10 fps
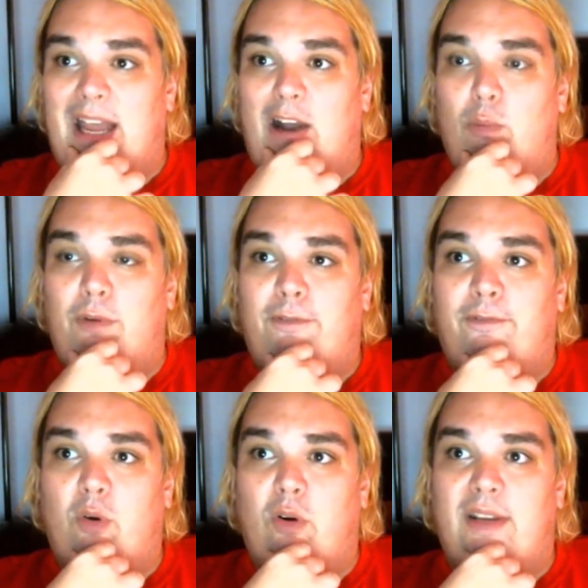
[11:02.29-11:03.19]

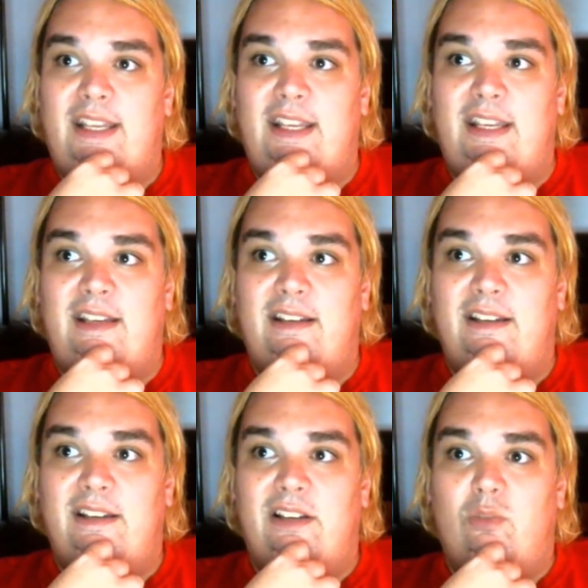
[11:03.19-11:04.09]
before he
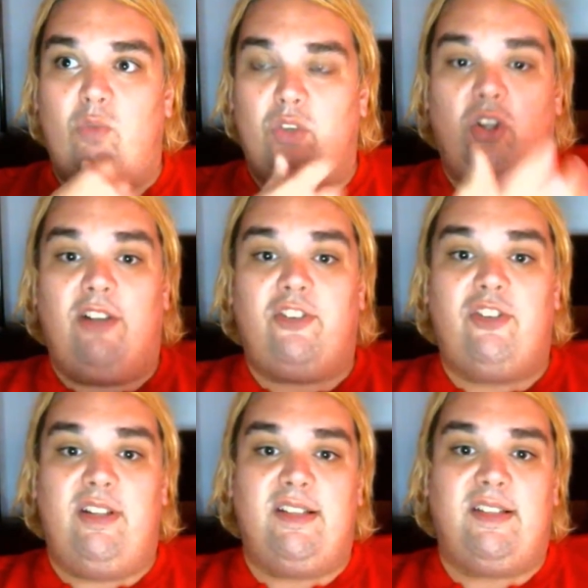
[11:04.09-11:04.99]
was launched into
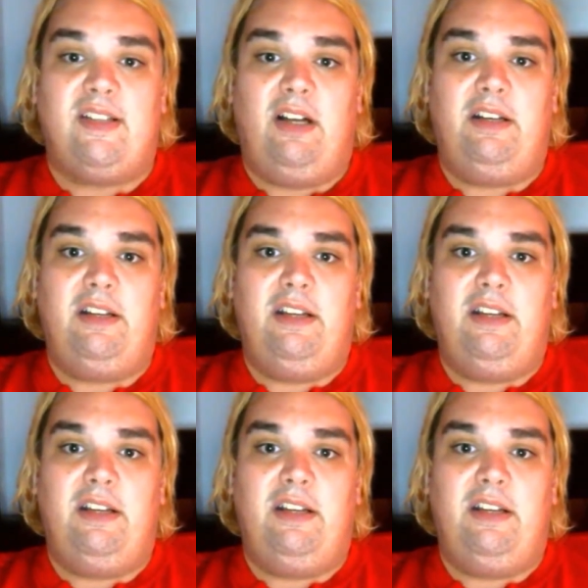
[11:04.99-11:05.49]
the sun,